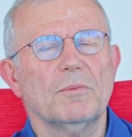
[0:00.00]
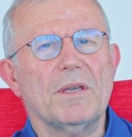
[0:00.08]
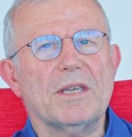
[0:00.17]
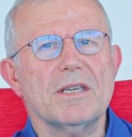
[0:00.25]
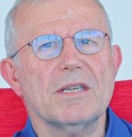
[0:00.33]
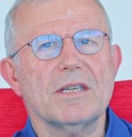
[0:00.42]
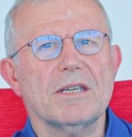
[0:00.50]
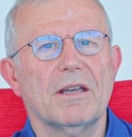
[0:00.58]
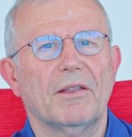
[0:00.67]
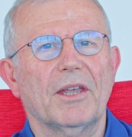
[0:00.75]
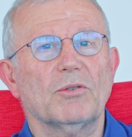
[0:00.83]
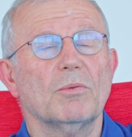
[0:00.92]
would be
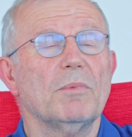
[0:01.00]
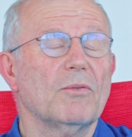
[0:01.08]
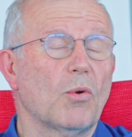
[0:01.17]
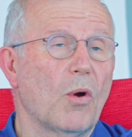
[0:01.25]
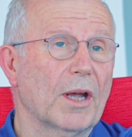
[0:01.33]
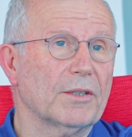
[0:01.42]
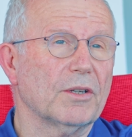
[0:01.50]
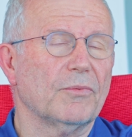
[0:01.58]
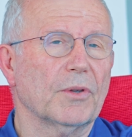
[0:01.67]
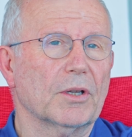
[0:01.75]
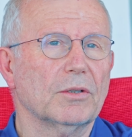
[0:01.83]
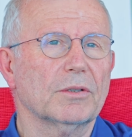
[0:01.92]
quite
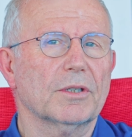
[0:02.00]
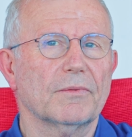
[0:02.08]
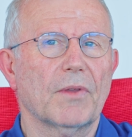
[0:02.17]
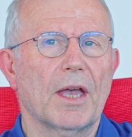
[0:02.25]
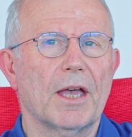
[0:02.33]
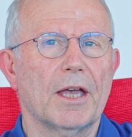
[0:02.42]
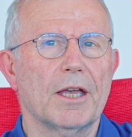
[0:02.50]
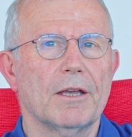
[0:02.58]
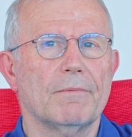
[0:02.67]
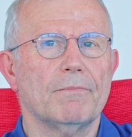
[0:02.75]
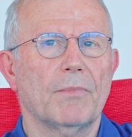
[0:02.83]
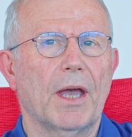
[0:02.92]
difficult.
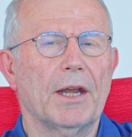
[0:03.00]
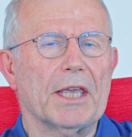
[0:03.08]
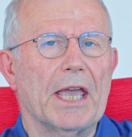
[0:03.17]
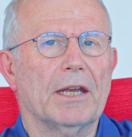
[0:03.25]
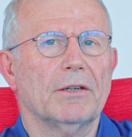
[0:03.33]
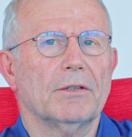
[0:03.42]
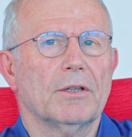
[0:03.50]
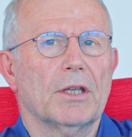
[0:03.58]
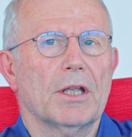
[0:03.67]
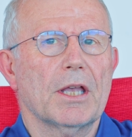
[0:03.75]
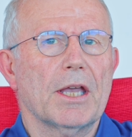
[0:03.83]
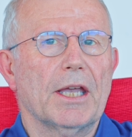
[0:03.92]
And again,
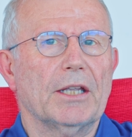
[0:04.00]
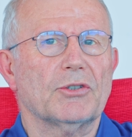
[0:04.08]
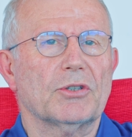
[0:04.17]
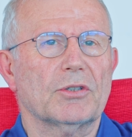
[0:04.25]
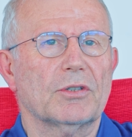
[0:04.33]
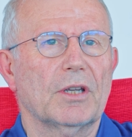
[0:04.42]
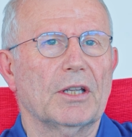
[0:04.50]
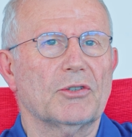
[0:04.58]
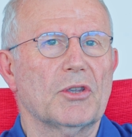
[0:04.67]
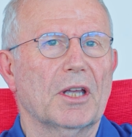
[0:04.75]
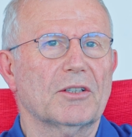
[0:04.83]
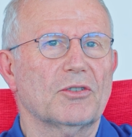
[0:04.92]

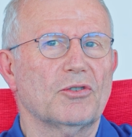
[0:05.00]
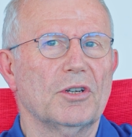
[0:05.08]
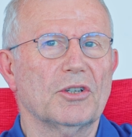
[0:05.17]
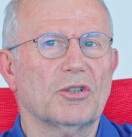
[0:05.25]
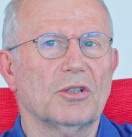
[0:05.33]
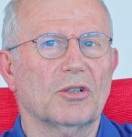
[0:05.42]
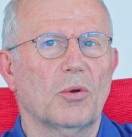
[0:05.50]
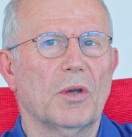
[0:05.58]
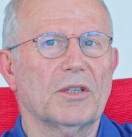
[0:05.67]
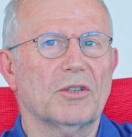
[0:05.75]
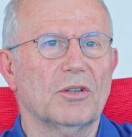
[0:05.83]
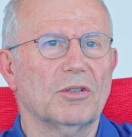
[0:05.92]
it's that traditional
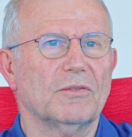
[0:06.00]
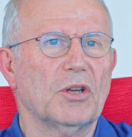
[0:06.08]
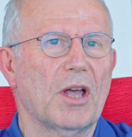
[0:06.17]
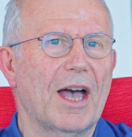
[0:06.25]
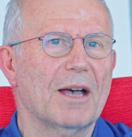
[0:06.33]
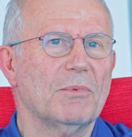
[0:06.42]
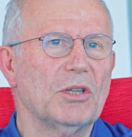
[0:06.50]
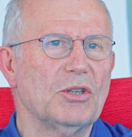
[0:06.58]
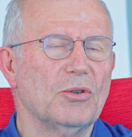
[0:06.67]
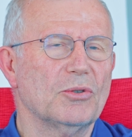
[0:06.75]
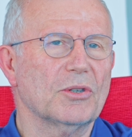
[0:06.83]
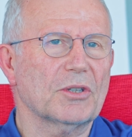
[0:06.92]
question of how many
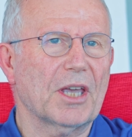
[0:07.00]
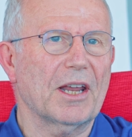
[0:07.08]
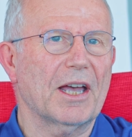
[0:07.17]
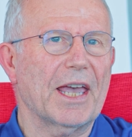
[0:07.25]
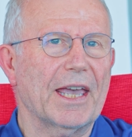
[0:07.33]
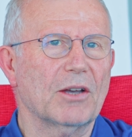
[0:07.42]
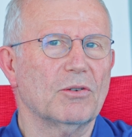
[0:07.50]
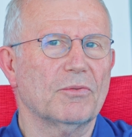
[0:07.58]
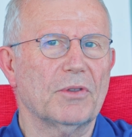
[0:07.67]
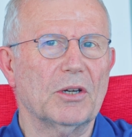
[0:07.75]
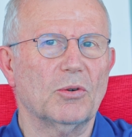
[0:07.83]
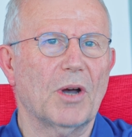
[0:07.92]
users can I hang
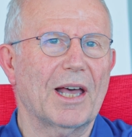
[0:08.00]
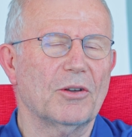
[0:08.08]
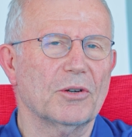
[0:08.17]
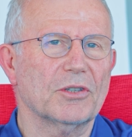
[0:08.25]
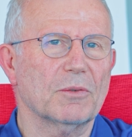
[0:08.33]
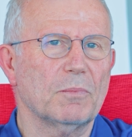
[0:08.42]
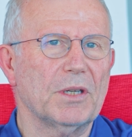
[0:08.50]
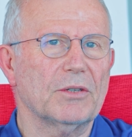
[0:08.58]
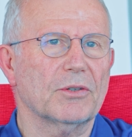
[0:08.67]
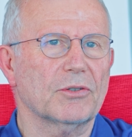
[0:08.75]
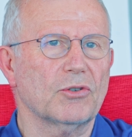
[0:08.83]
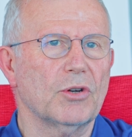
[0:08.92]
off there, or how long is a
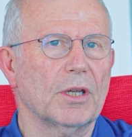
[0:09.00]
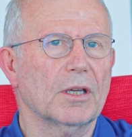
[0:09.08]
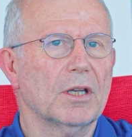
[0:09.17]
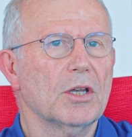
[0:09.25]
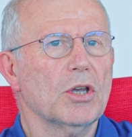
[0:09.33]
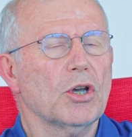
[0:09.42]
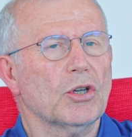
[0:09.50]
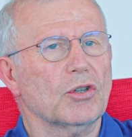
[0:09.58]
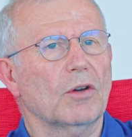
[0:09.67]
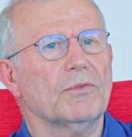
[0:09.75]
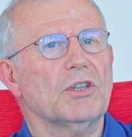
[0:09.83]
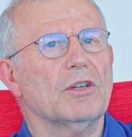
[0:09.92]
piece of string? Because
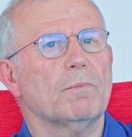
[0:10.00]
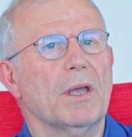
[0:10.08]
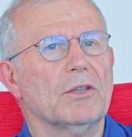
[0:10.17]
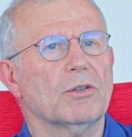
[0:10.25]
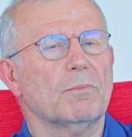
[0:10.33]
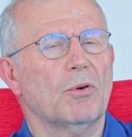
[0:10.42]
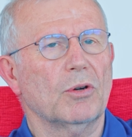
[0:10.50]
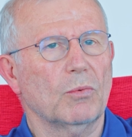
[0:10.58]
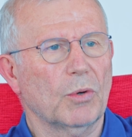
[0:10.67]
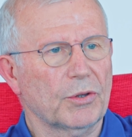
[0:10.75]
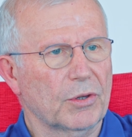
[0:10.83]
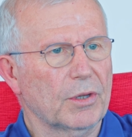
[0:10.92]
it obviously depends upon
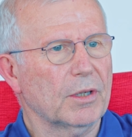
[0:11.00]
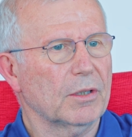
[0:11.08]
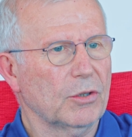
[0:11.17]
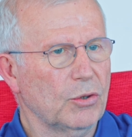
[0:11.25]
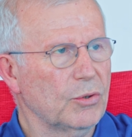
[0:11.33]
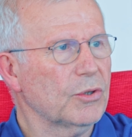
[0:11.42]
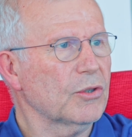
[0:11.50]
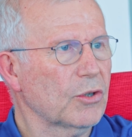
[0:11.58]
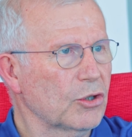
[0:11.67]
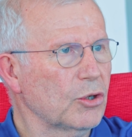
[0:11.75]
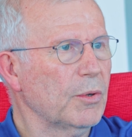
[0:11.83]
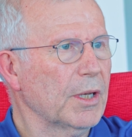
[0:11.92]
what the users
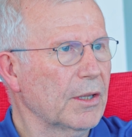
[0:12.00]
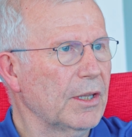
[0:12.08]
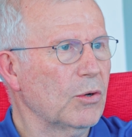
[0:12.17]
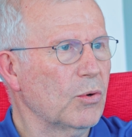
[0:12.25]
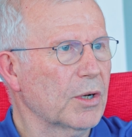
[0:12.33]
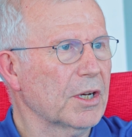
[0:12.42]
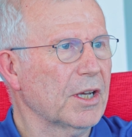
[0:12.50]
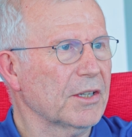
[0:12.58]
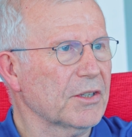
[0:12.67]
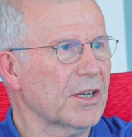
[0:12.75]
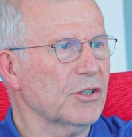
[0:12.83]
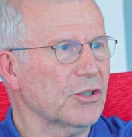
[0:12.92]
are doing in the
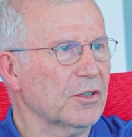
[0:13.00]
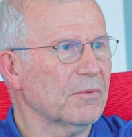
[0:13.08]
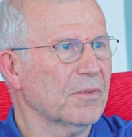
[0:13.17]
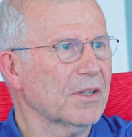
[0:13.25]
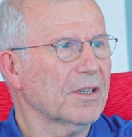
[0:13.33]
organization.